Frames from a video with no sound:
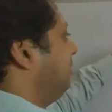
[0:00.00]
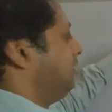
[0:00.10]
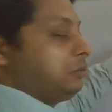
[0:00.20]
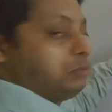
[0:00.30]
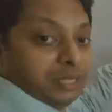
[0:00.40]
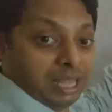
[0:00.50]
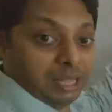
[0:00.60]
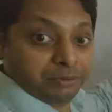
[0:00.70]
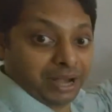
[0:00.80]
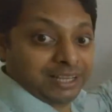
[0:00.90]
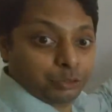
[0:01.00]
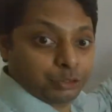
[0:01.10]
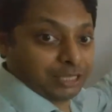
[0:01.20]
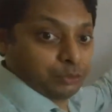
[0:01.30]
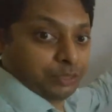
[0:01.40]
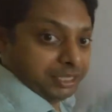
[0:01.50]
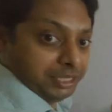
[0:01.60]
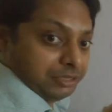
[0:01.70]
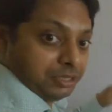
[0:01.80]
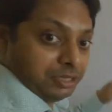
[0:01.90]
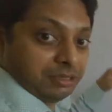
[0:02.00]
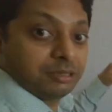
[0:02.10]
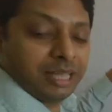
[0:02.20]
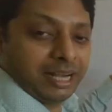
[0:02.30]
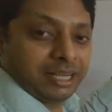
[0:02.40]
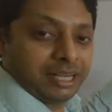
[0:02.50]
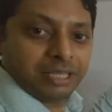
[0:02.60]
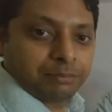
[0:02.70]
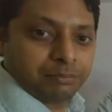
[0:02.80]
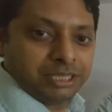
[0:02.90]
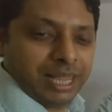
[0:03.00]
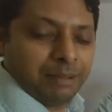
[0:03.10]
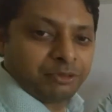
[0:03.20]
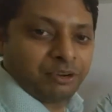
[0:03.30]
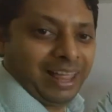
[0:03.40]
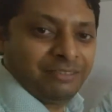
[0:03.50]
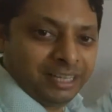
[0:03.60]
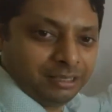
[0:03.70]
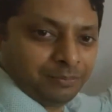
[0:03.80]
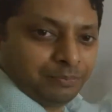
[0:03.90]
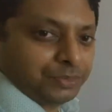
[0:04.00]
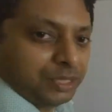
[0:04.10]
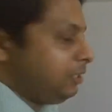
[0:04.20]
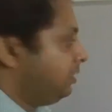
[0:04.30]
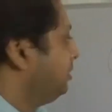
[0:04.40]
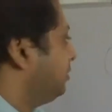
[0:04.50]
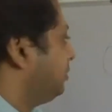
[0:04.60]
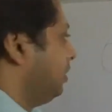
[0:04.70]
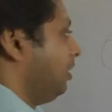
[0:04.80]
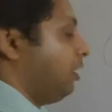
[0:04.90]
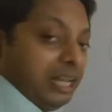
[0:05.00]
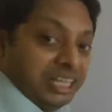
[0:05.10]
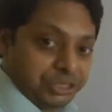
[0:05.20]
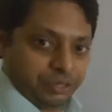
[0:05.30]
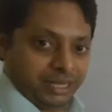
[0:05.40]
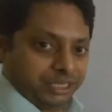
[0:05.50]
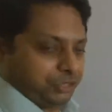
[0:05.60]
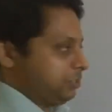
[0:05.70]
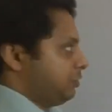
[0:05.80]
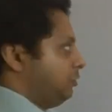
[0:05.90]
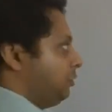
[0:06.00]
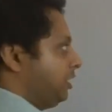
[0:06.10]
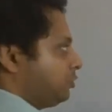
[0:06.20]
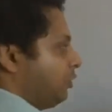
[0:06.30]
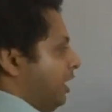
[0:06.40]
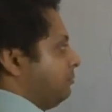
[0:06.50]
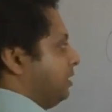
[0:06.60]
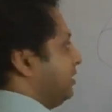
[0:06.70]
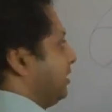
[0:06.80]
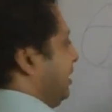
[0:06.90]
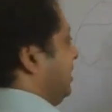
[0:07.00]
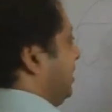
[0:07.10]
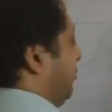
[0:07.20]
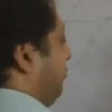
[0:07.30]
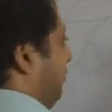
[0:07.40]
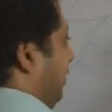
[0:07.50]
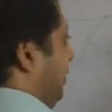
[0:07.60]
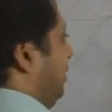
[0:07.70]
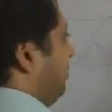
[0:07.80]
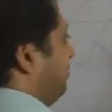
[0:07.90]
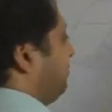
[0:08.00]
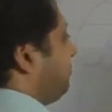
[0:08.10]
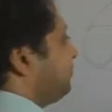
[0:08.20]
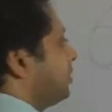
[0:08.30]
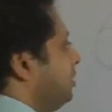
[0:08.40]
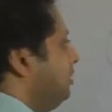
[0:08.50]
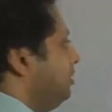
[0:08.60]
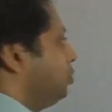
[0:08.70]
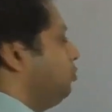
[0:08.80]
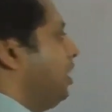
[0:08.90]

when I am trying to saturate it, that means I am driving the hysteresis. Okay, so I am increasing the field. So